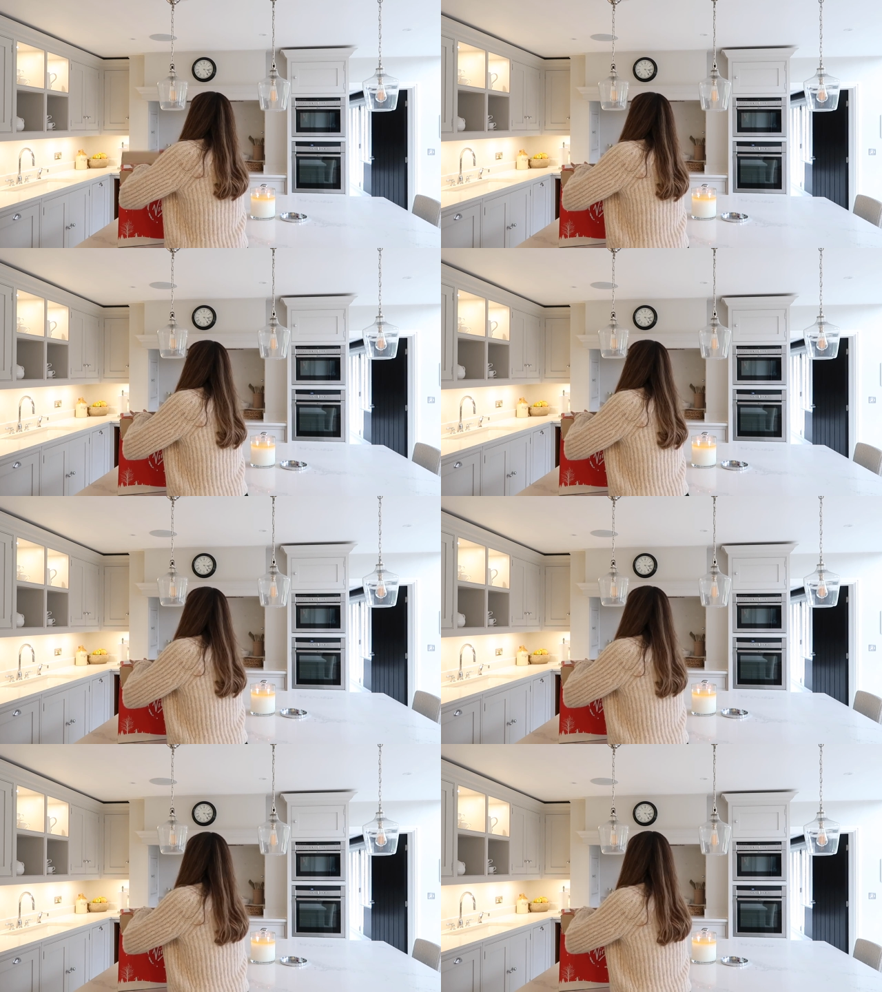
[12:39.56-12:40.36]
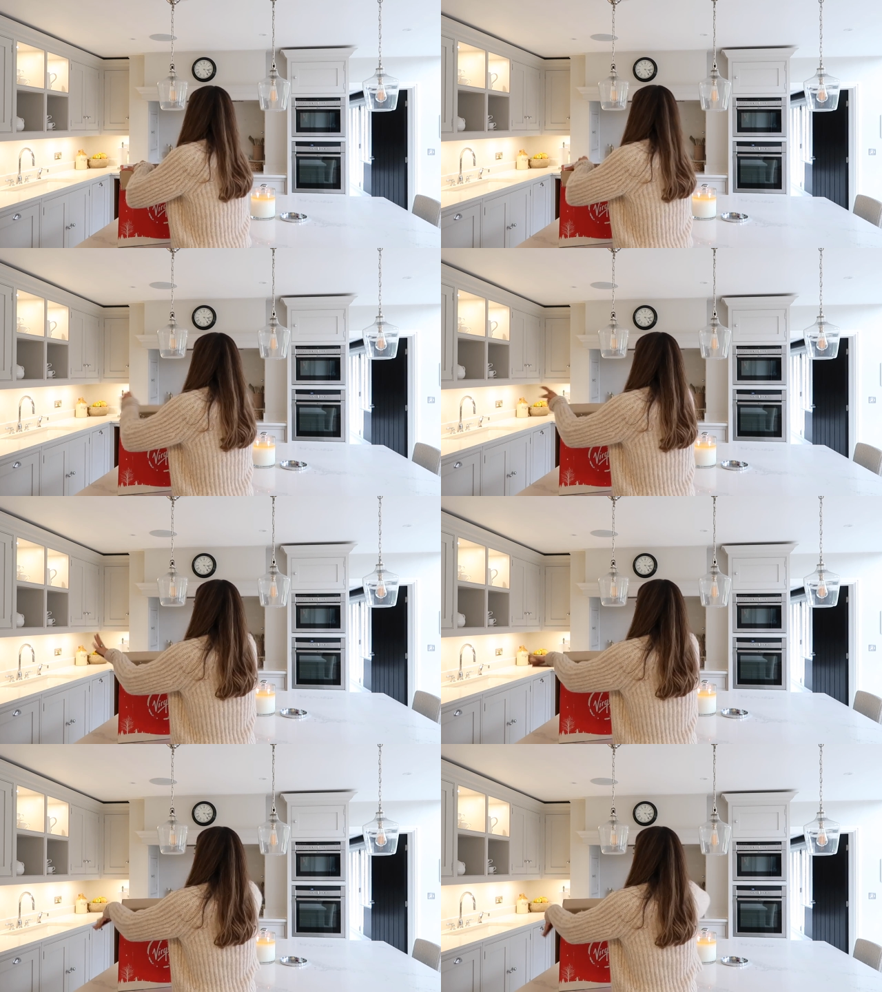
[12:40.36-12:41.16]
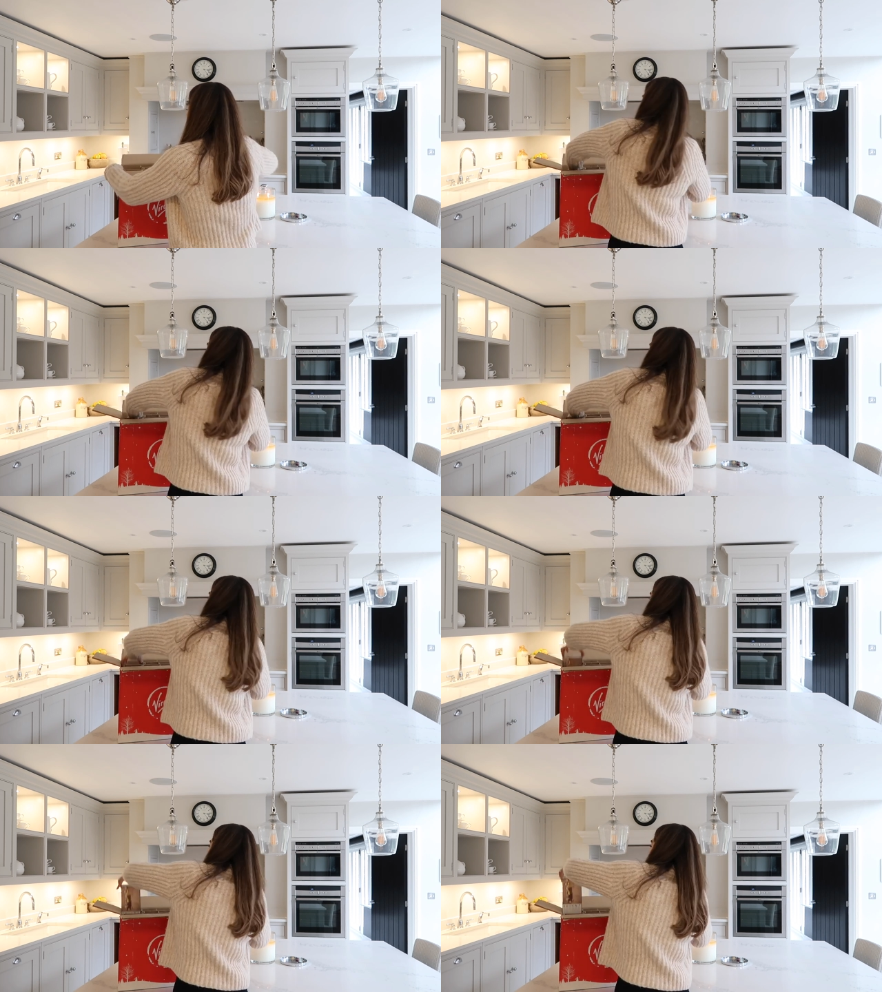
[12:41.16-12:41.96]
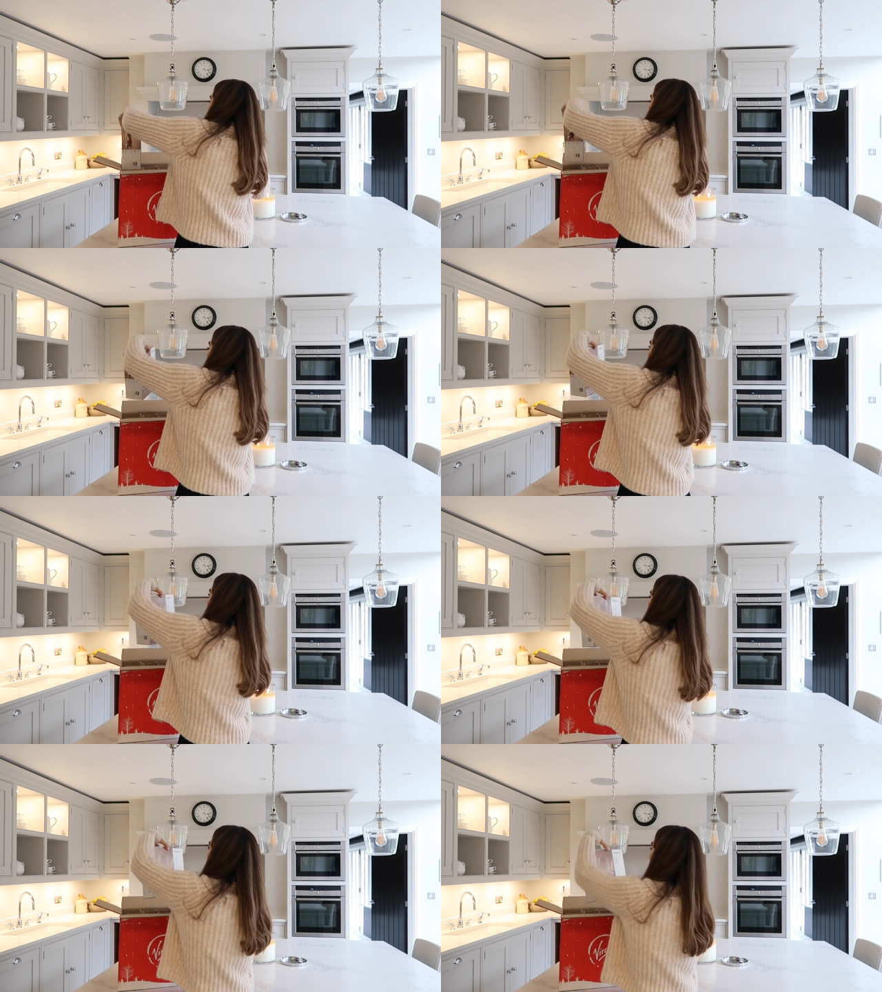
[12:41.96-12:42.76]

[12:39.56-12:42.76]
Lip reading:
No face is visible, so there are no lips to read.